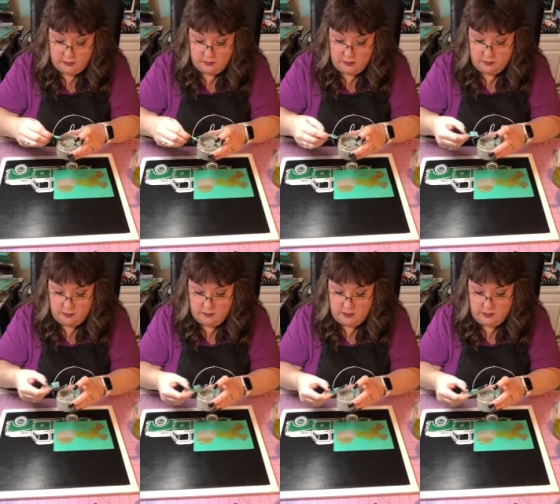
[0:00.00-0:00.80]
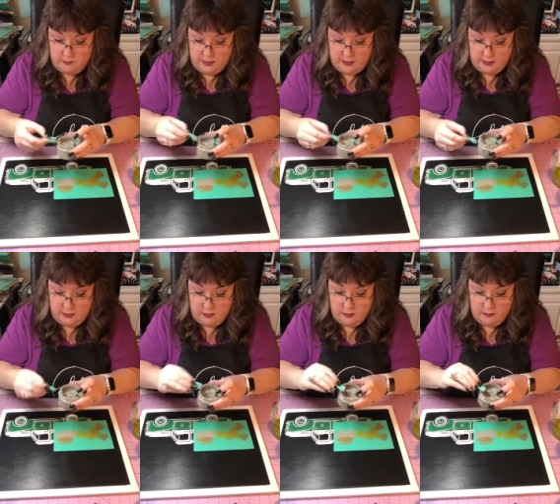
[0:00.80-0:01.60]
so I can put that back
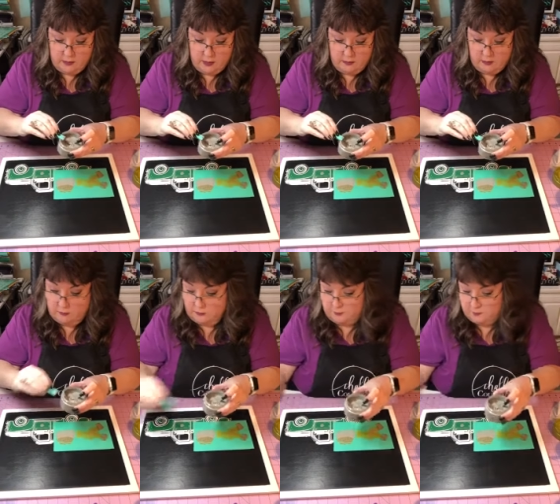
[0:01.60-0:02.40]
in, no problem.